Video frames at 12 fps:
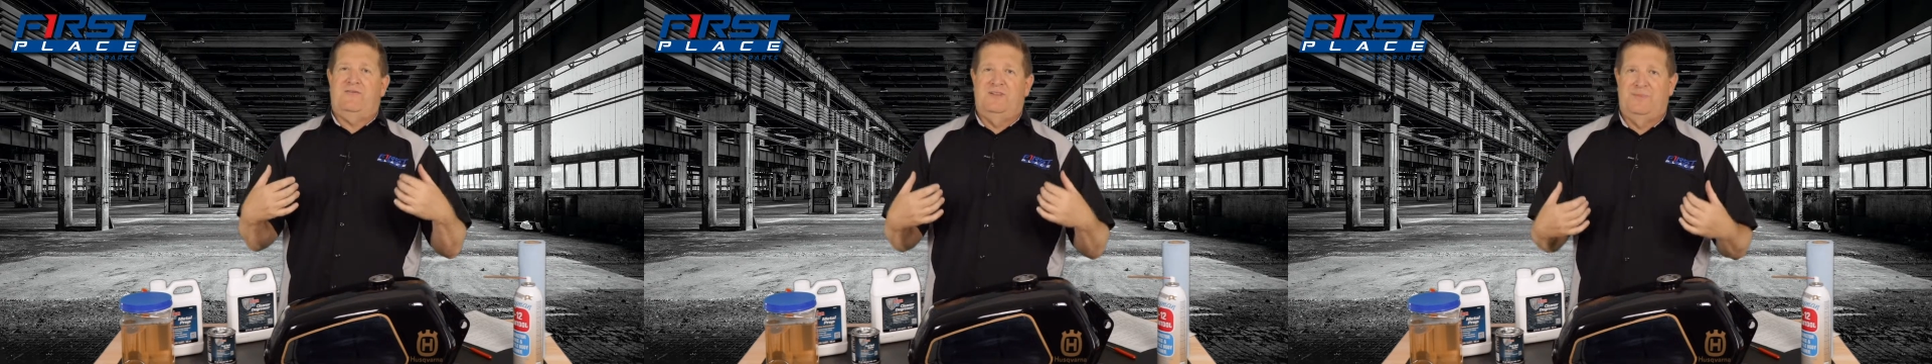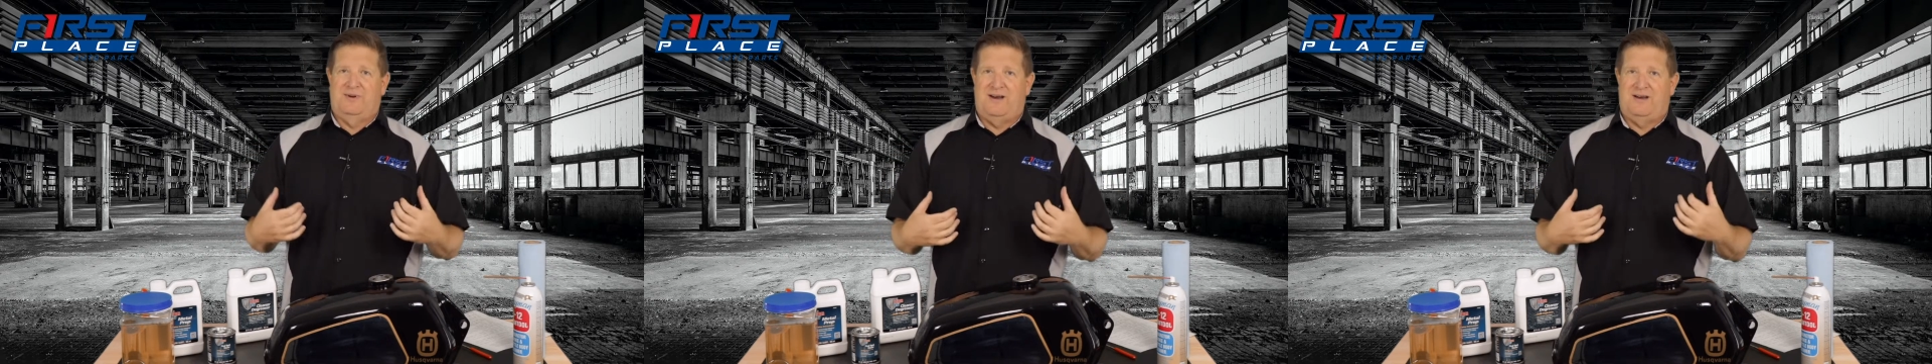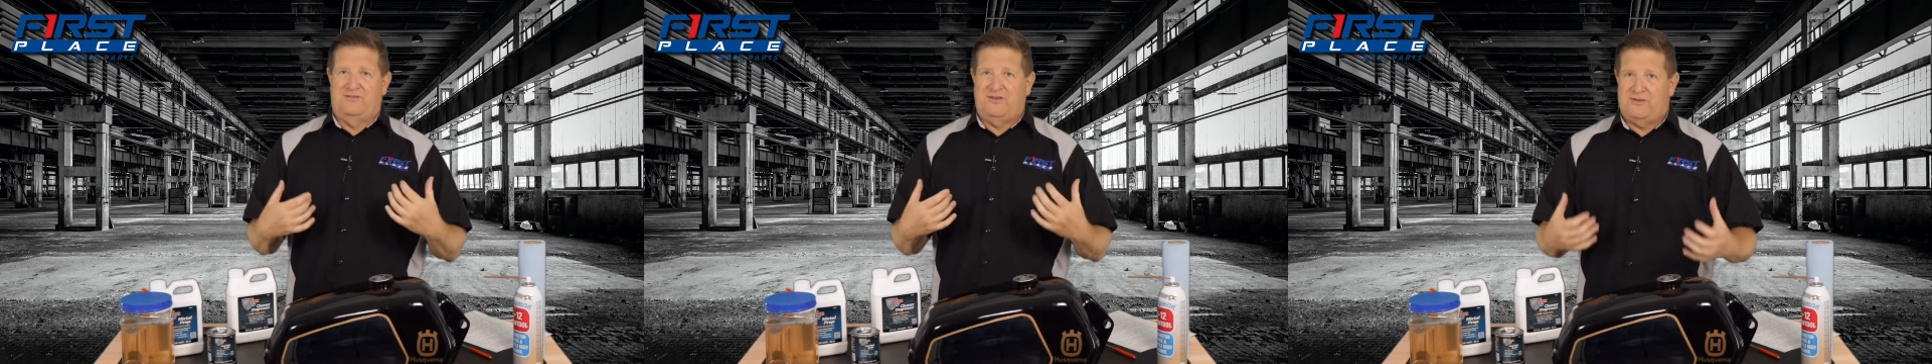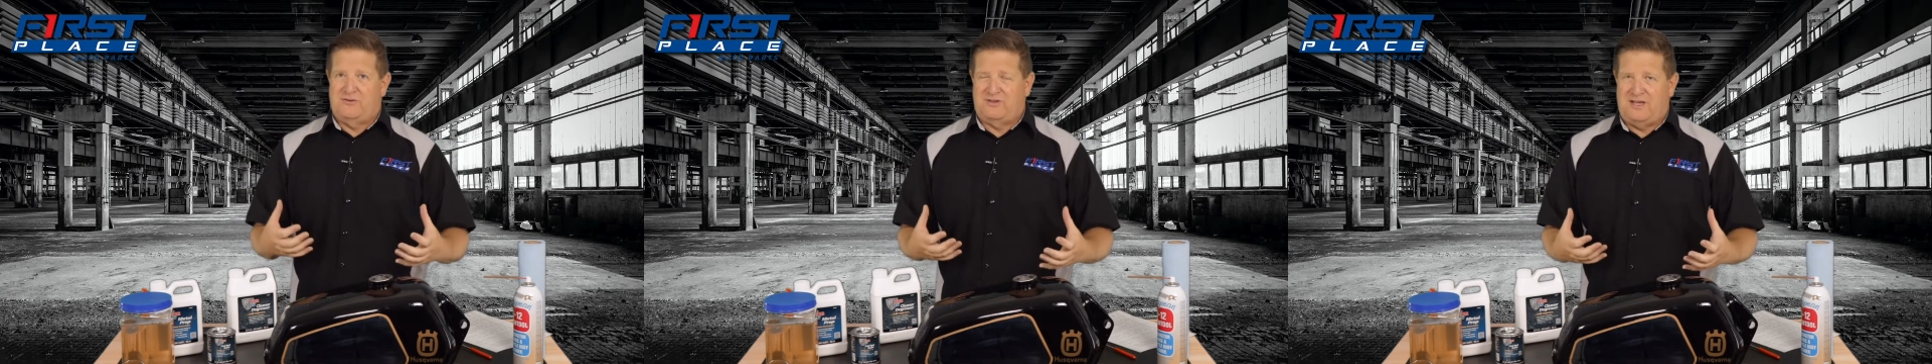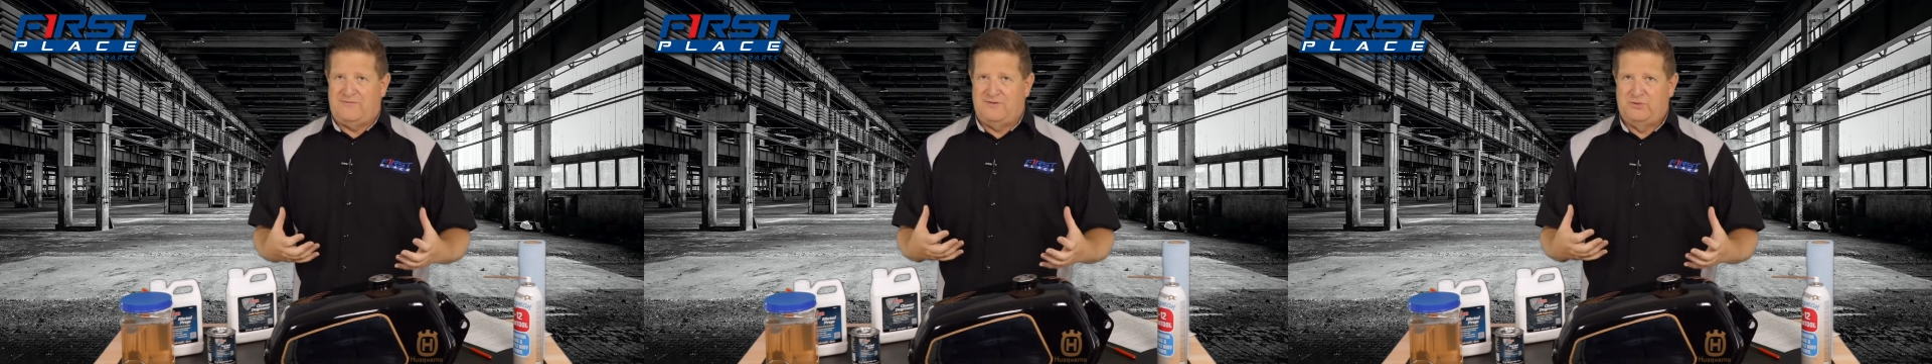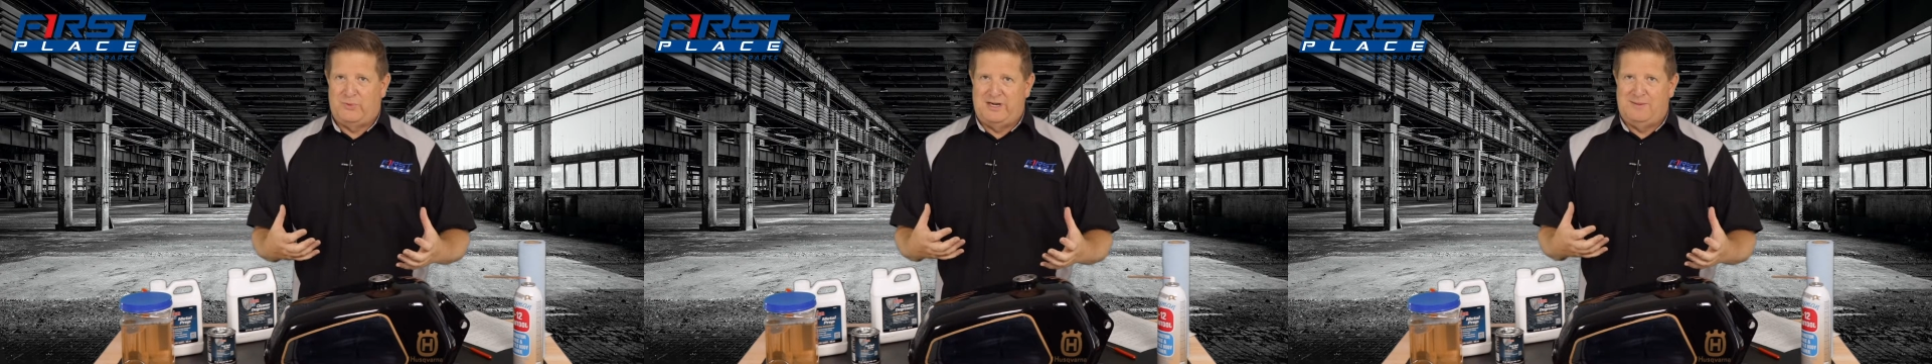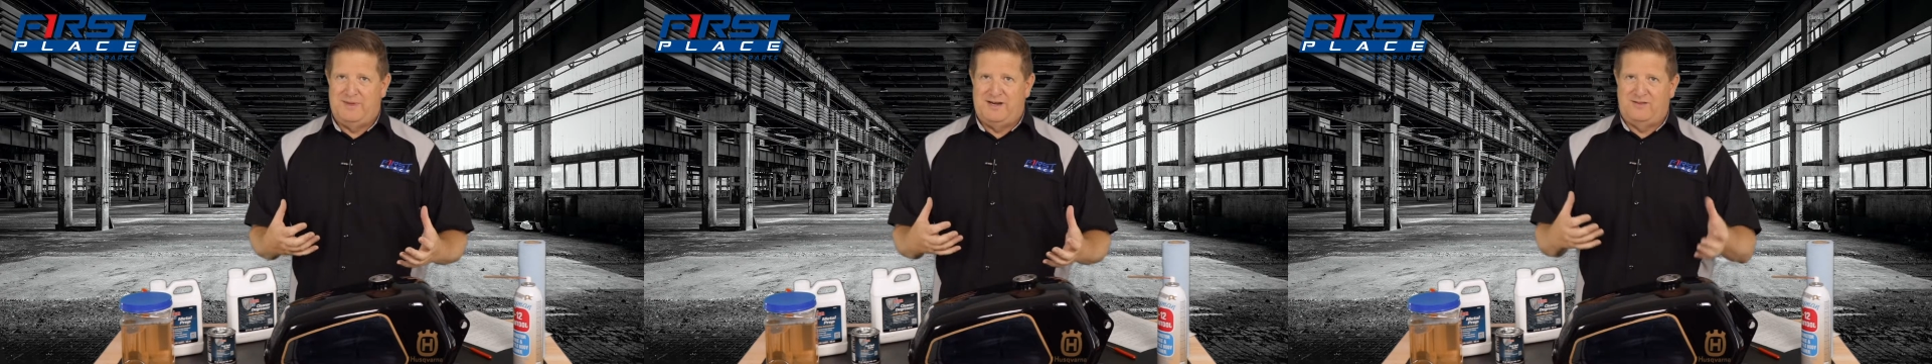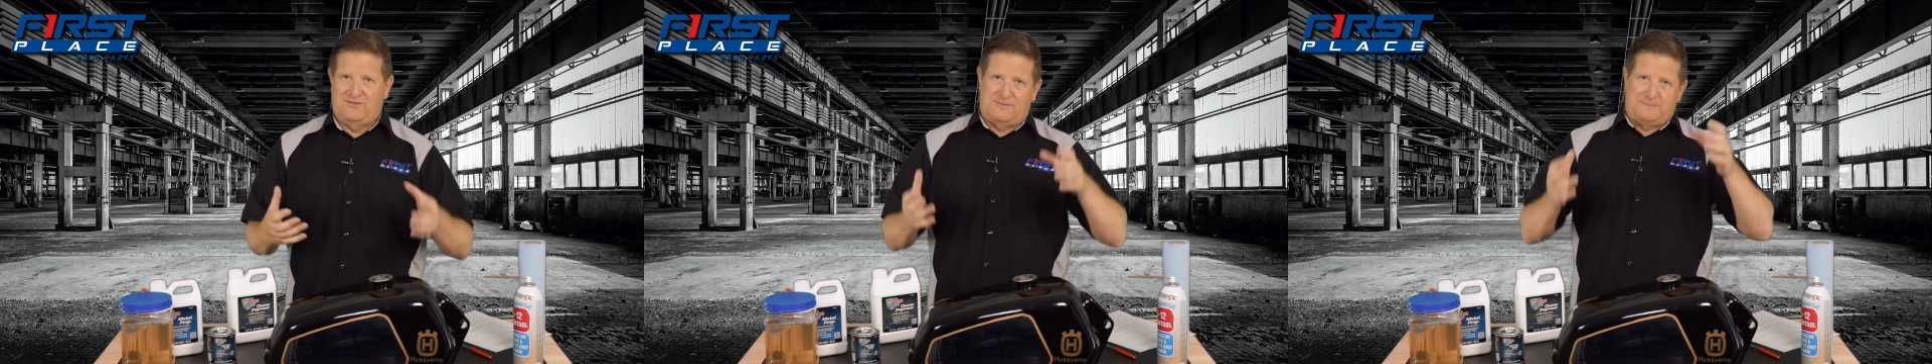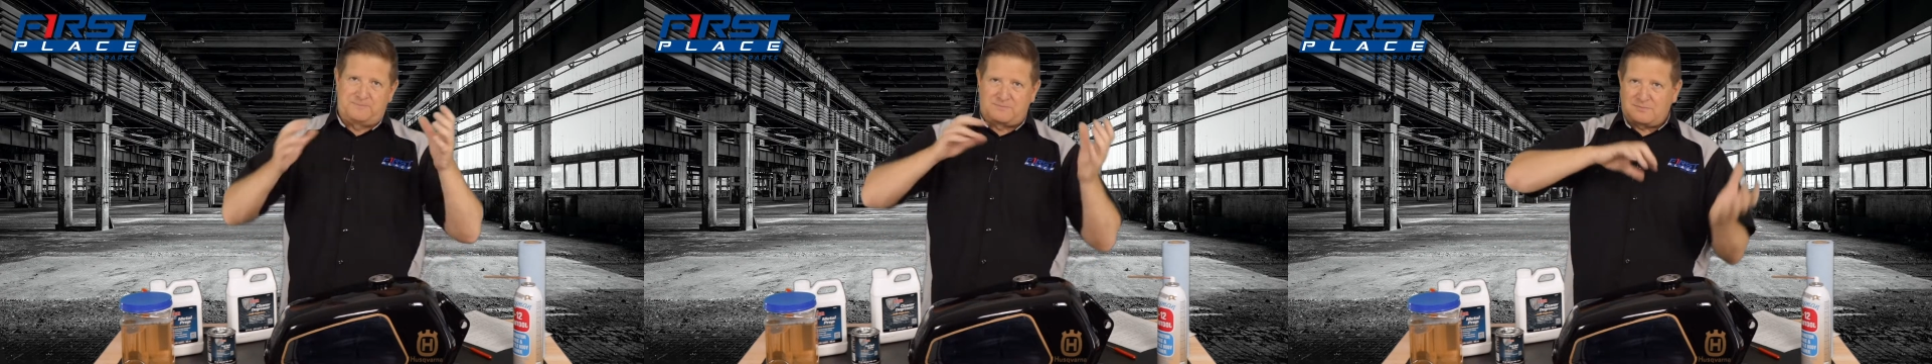flip it on its other side for 20 minutes.